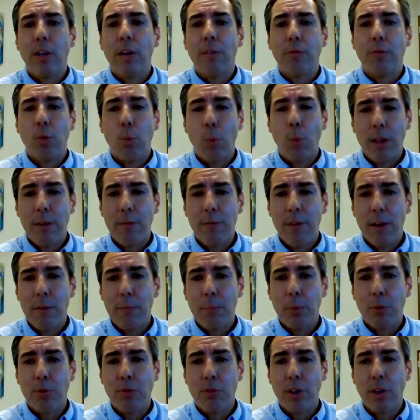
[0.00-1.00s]
of
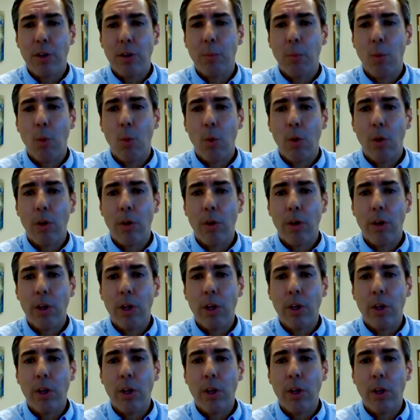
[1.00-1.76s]
25% or more,